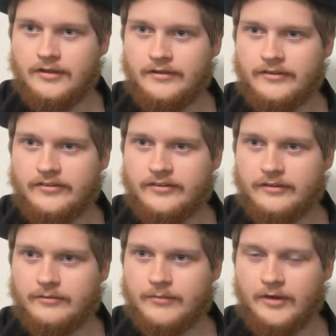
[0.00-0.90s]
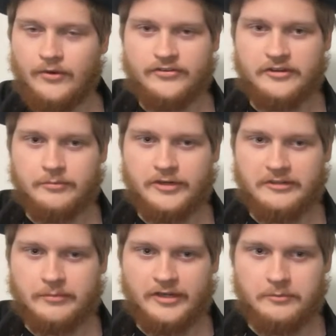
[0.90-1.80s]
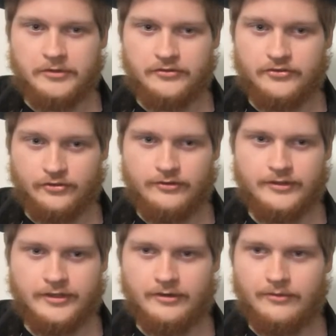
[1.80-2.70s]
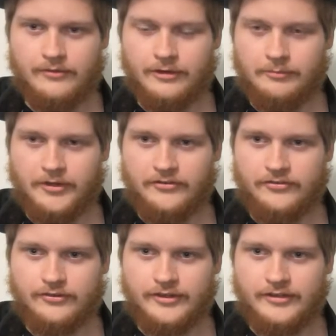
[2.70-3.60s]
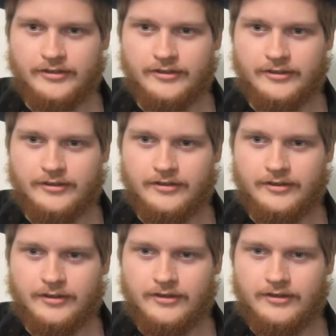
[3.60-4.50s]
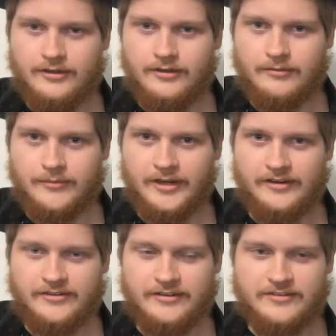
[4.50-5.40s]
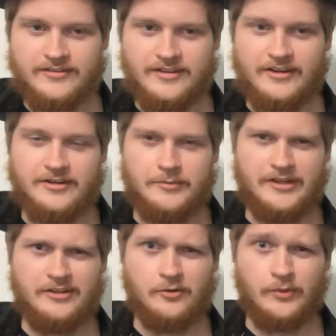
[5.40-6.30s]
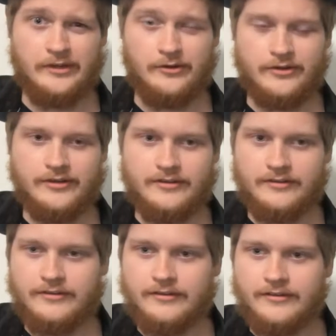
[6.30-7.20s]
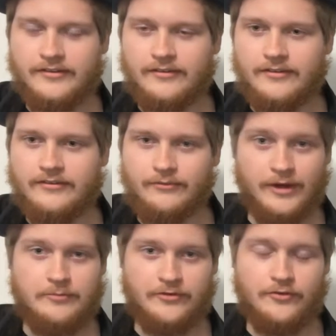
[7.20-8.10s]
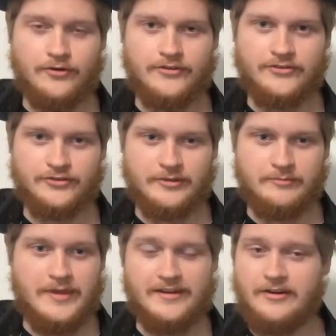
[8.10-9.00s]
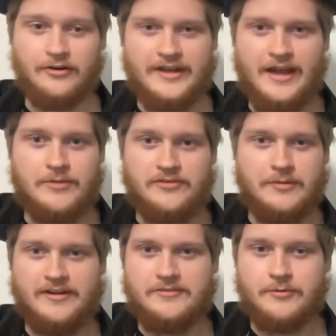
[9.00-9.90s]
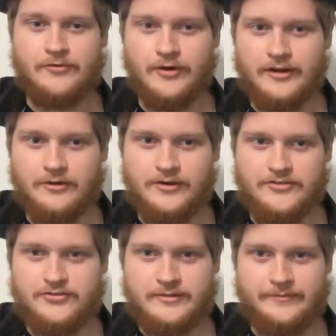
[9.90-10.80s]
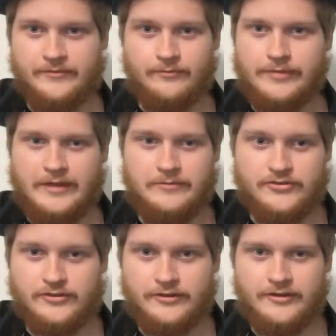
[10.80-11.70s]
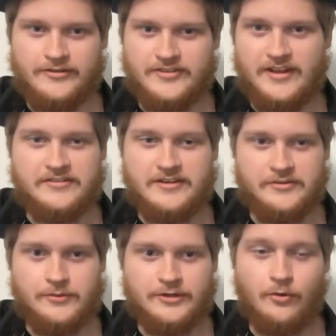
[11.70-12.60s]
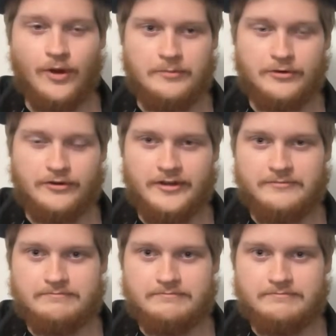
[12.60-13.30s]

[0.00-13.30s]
Let's see. I was going to bring Bambu Studio up on screen, but it decided to be a little weird. Right before the stream, it only happens minutes before I go on stream. Bambu Studio decides it doesn't want to cooperate.